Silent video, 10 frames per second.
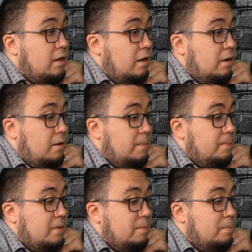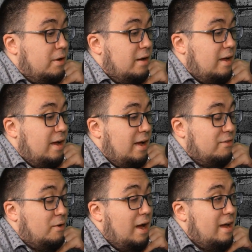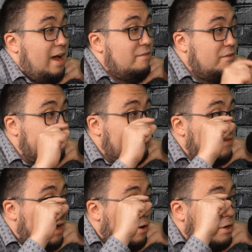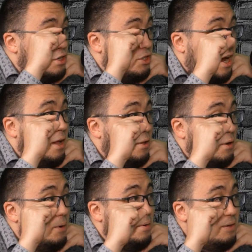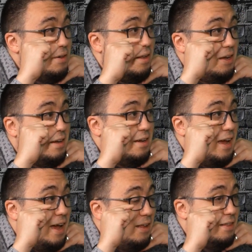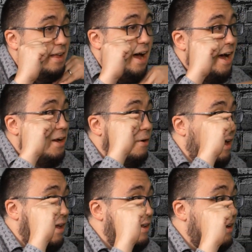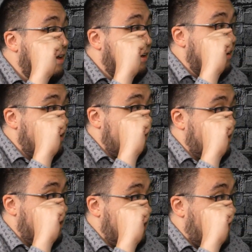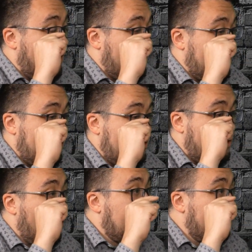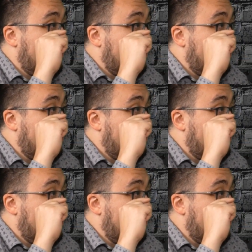but so I have a very shallow like higher ed coding